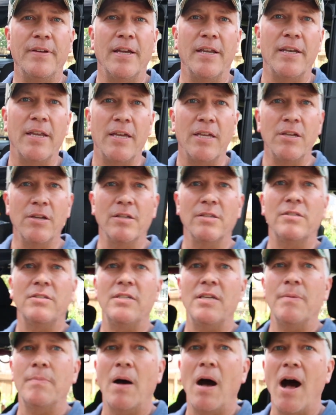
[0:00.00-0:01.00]
And you can
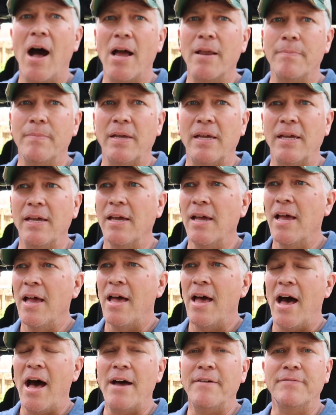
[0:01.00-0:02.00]
see behind me,
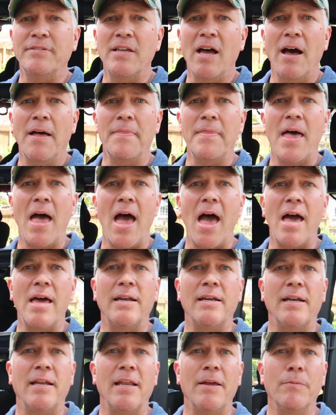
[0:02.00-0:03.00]
I've done
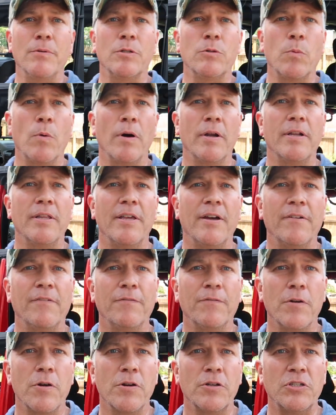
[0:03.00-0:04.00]
that. It was one of the
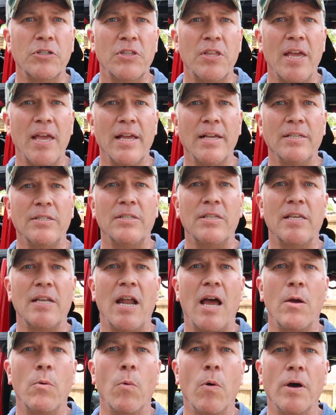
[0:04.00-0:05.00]
first things that
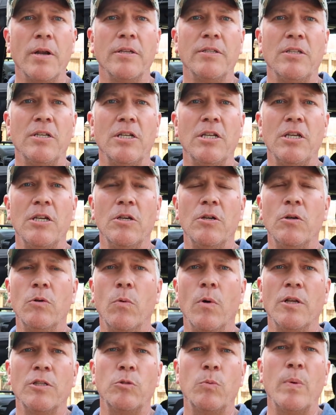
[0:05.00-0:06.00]
I wanted to do
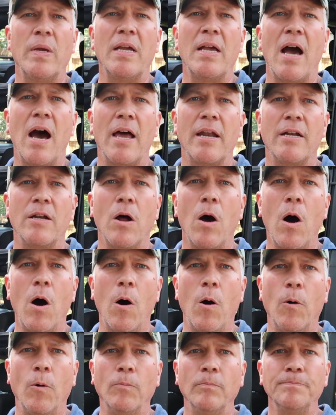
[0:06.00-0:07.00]
once we got it
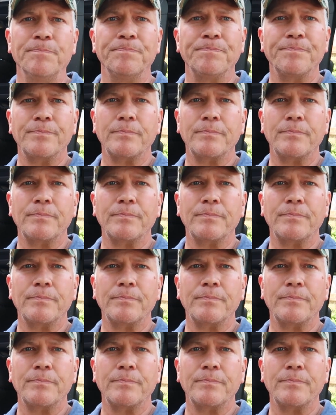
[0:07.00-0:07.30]
home.